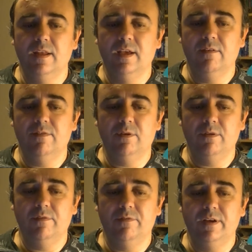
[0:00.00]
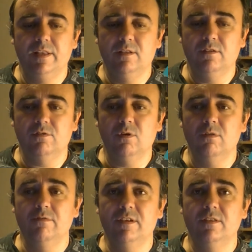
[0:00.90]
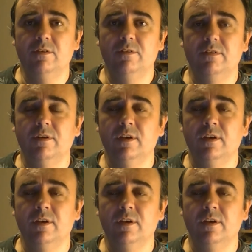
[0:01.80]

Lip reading: I have another friend that is called Victor